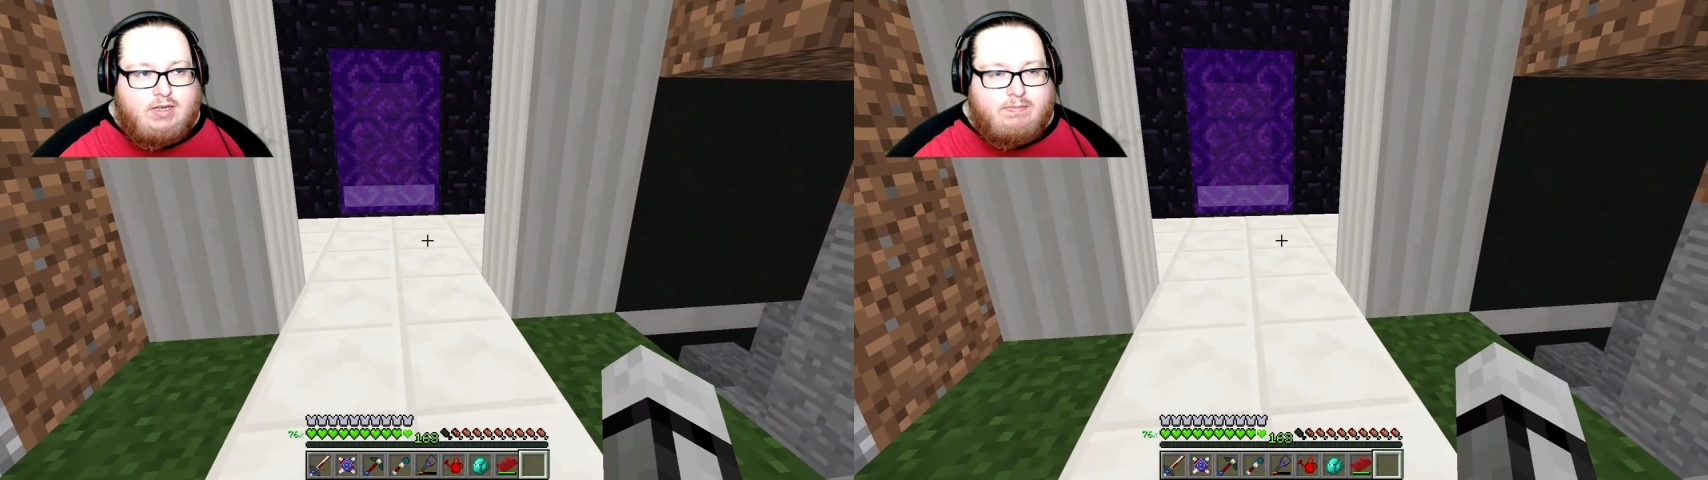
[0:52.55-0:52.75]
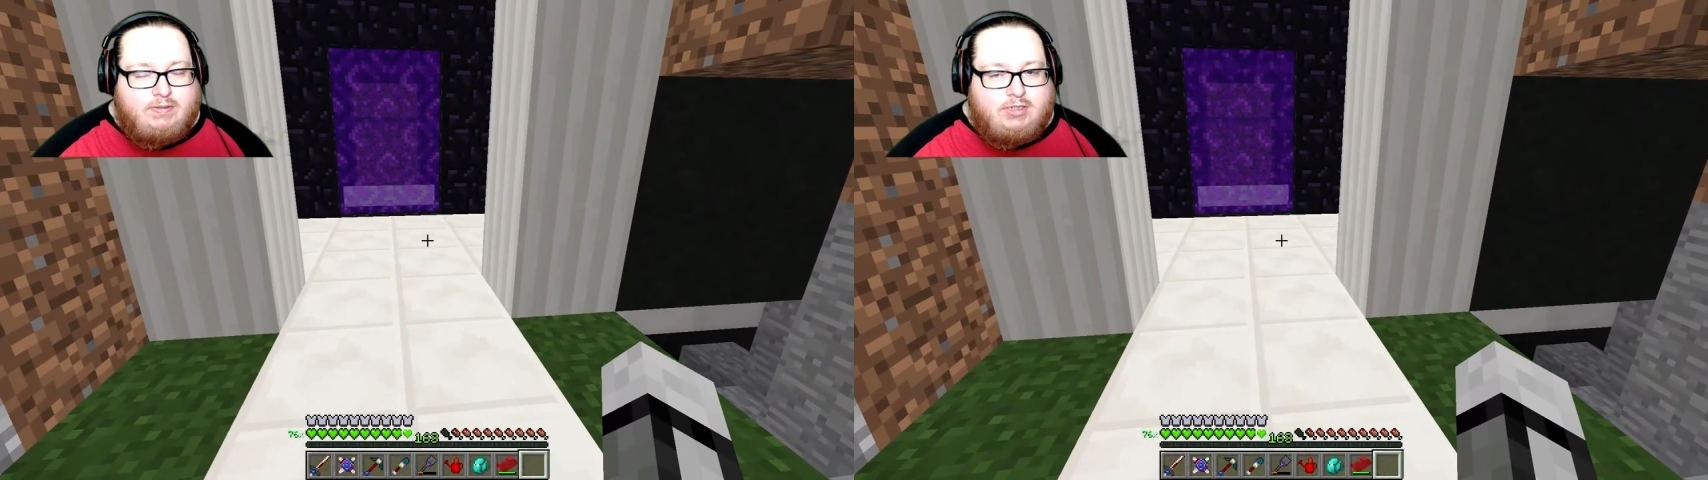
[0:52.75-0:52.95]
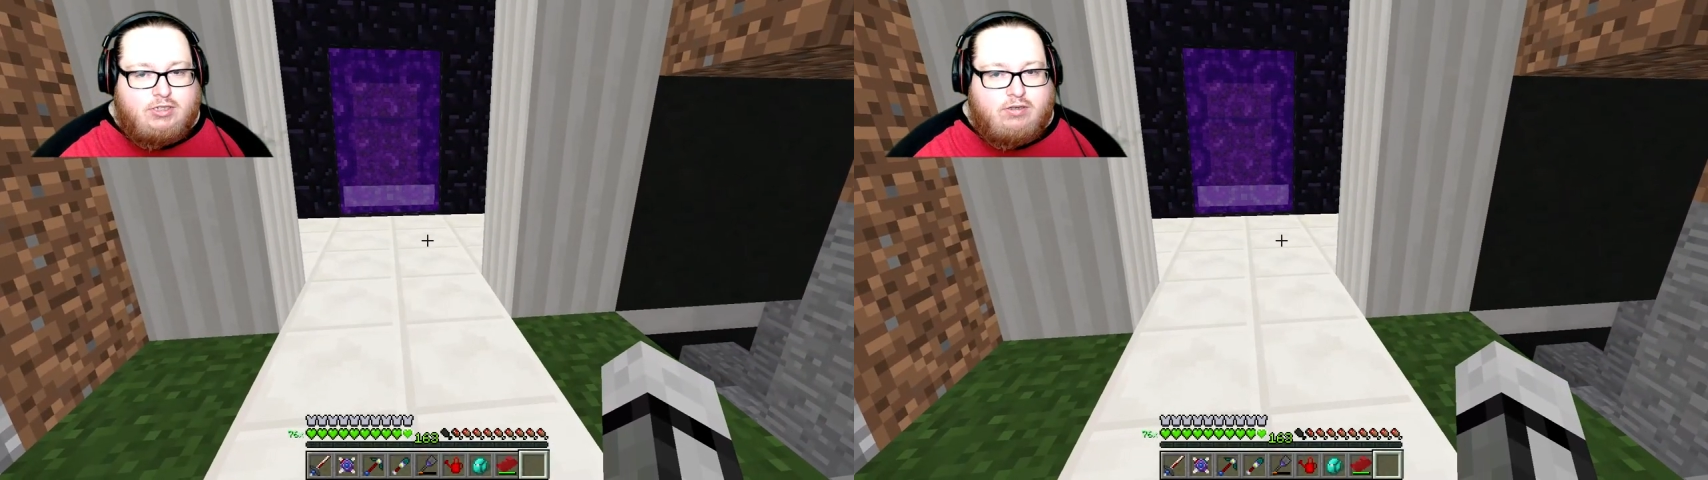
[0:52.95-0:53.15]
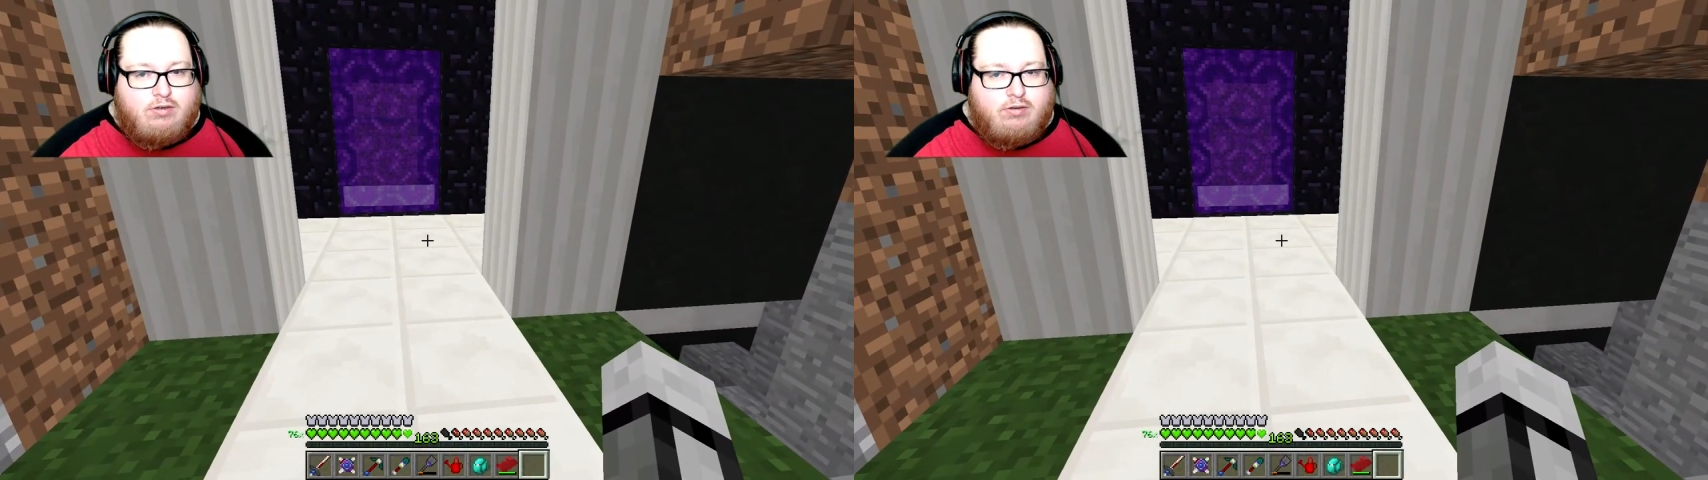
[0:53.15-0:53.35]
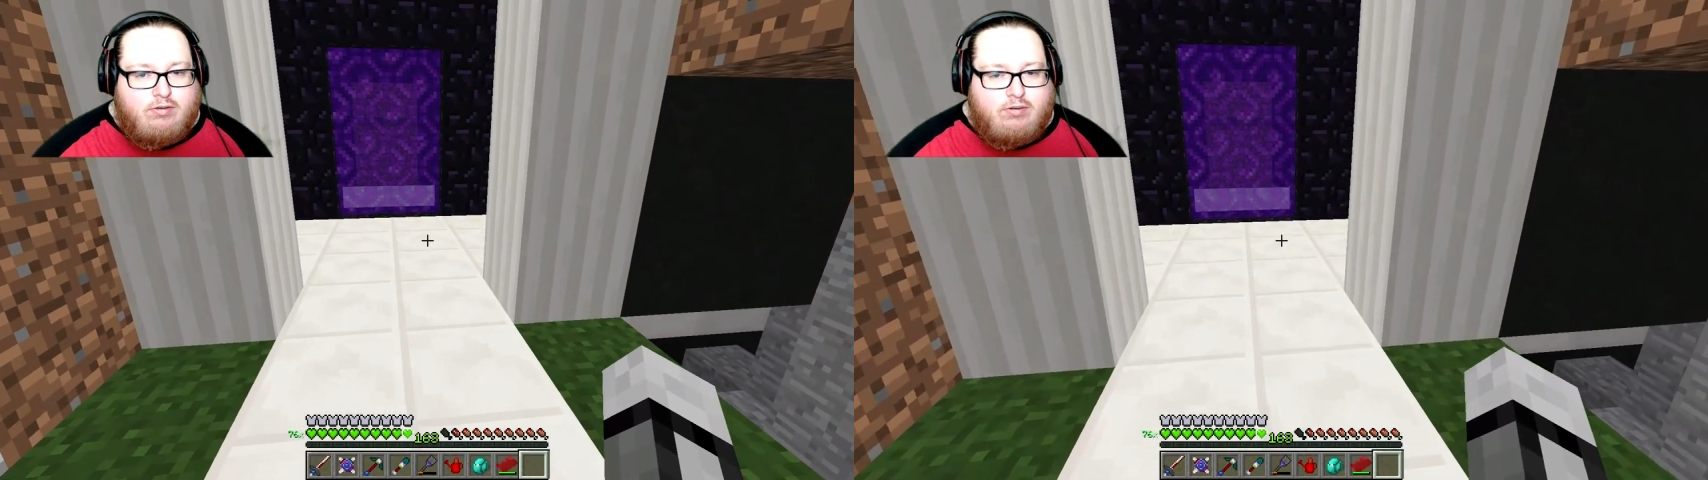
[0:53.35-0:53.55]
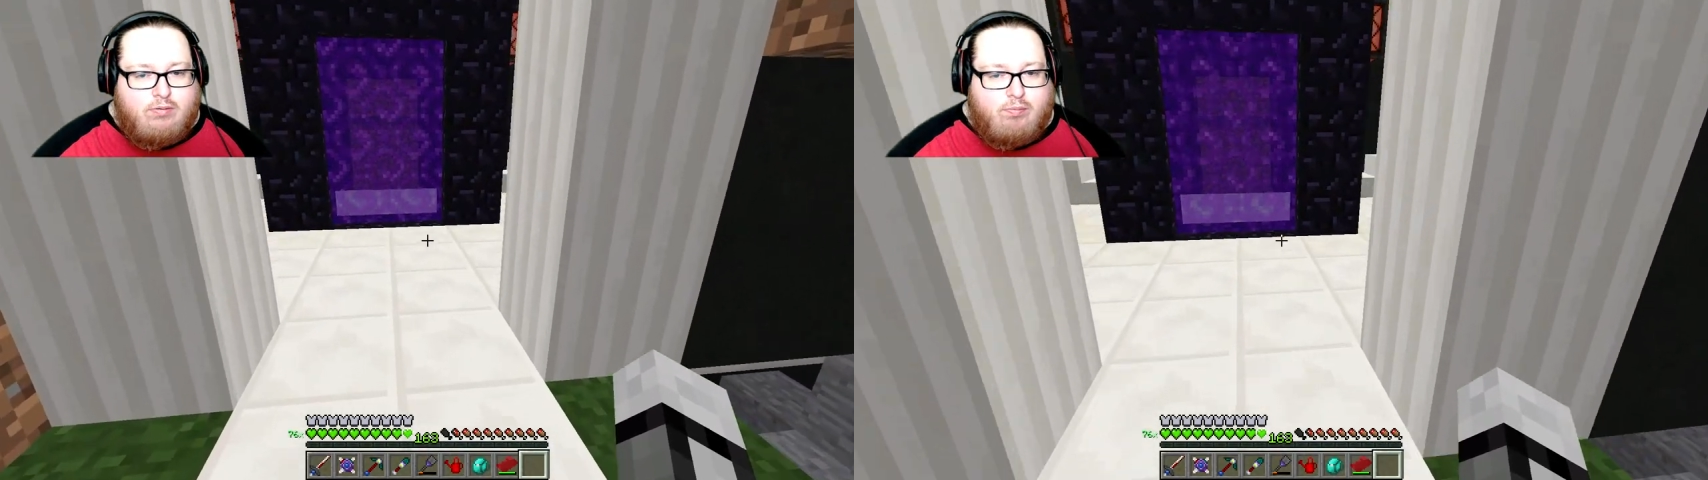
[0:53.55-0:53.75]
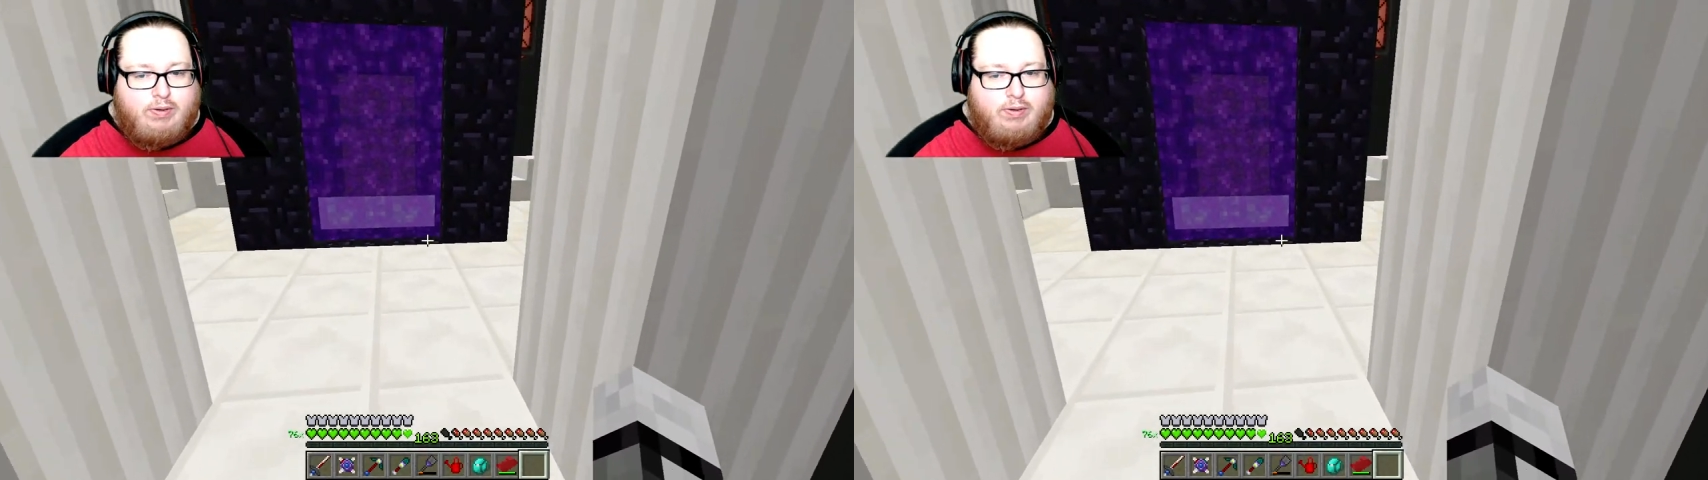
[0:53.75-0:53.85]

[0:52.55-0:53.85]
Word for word: episode we